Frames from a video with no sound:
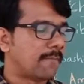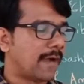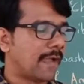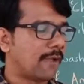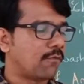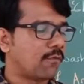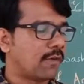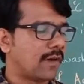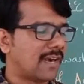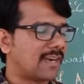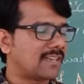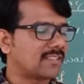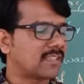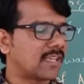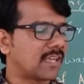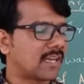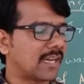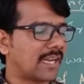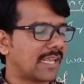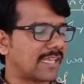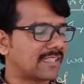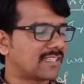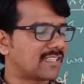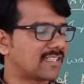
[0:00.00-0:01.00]
My words are
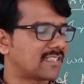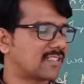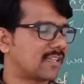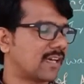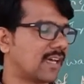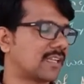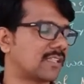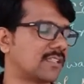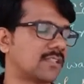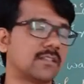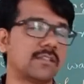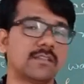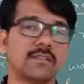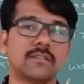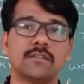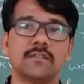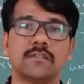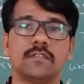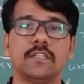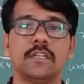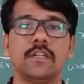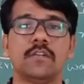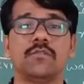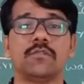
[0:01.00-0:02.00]
like the stars.
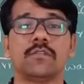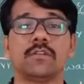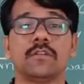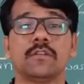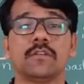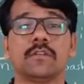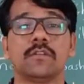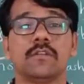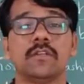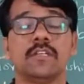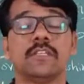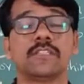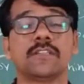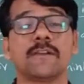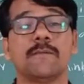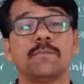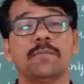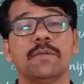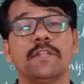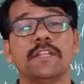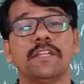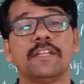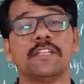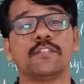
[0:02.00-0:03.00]
See, look, he is
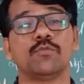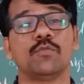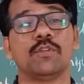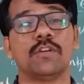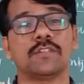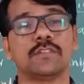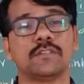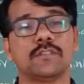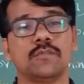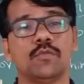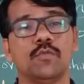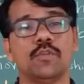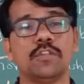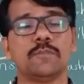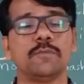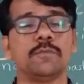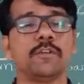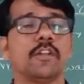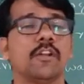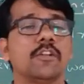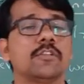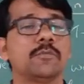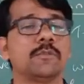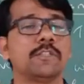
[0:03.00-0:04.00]
comparing his words. Which
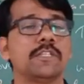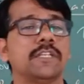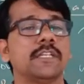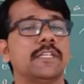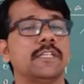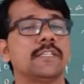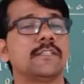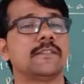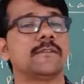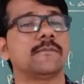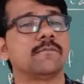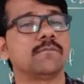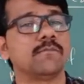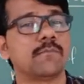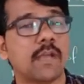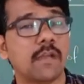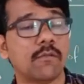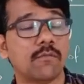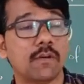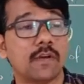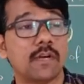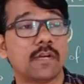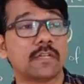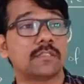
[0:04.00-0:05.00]
figure of speech it is?
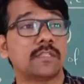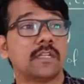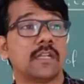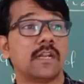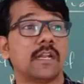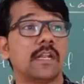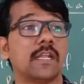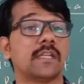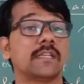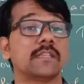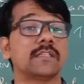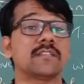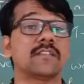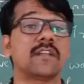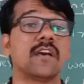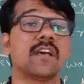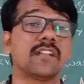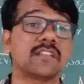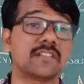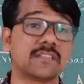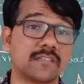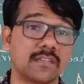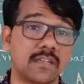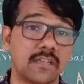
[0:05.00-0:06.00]
My words are like
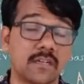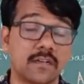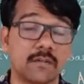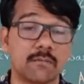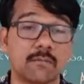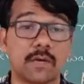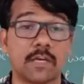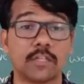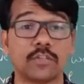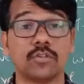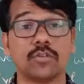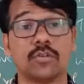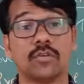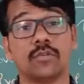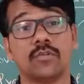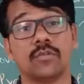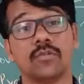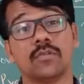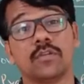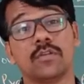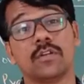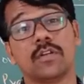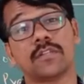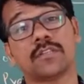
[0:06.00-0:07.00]
stars. Nanna maatugalu
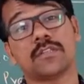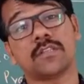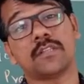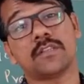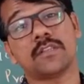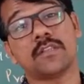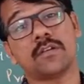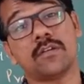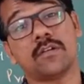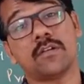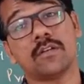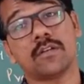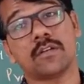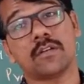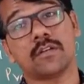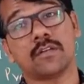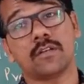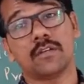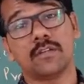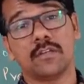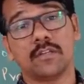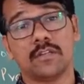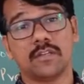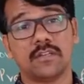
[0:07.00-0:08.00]
nakshatragalu
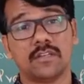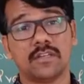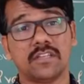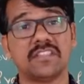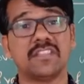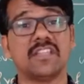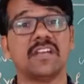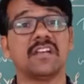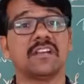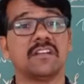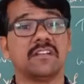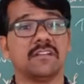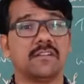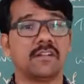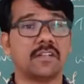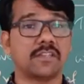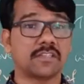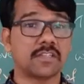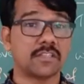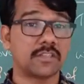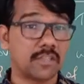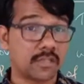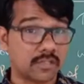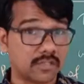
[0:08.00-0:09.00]
iddanga.
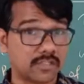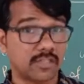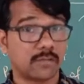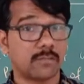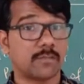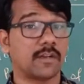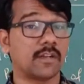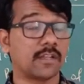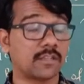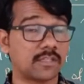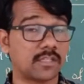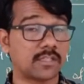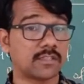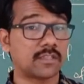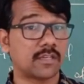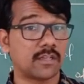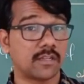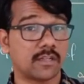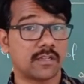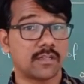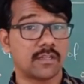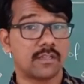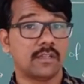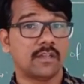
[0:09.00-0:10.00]
Nakshatrak sama
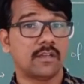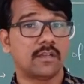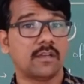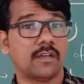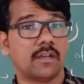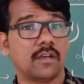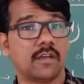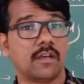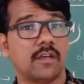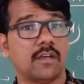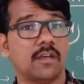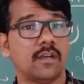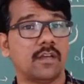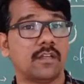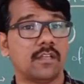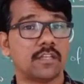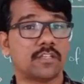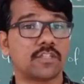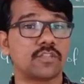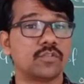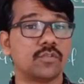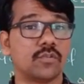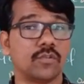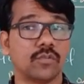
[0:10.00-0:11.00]
nakshatra
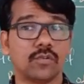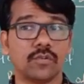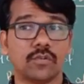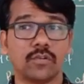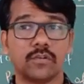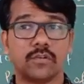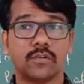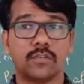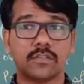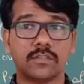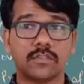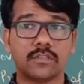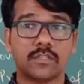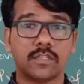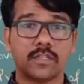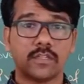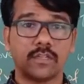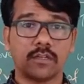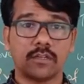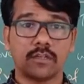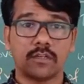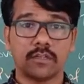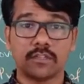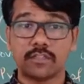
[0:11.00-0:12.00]
eshtu
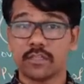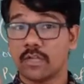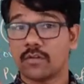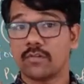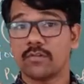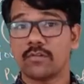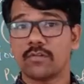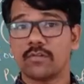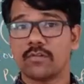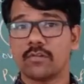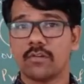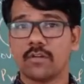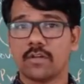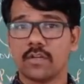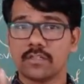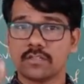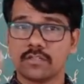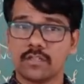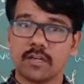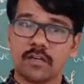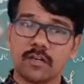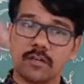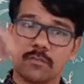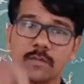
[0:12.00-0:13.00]
nijano
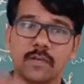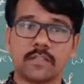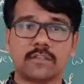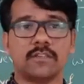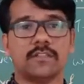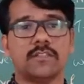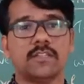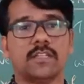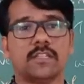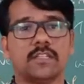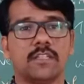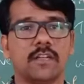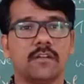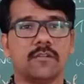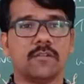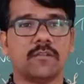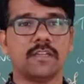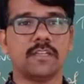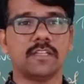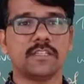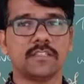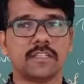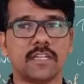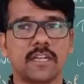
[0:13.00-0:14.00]
ashtu nanna maatu nija antanu.
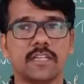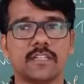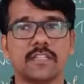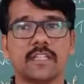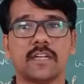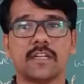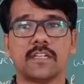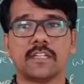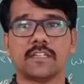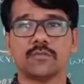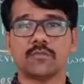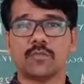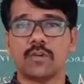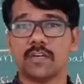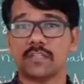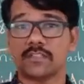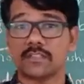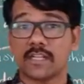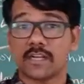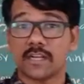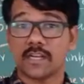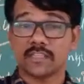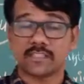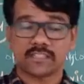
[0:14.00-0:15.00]
He is telling that his
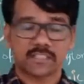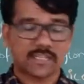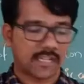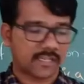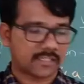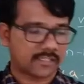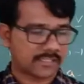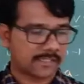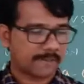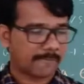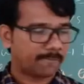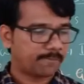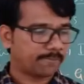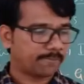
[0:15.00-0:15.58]
words are like stars.